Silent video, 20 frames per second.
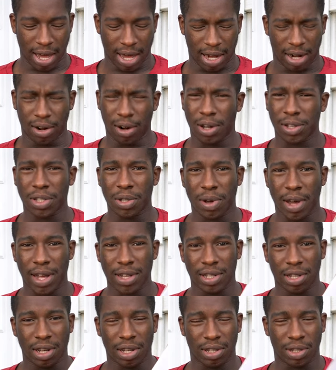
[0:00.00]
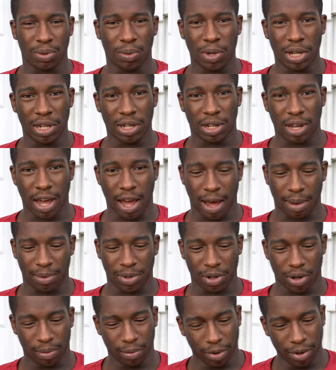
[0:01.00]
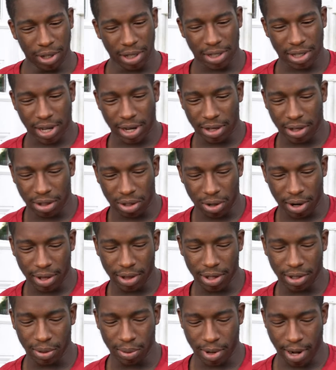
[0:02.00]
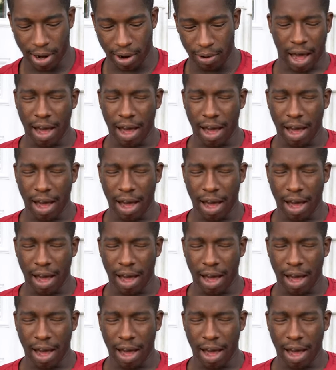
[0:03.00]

and it also has a sweetened cap, so I'm really excited to try this one out.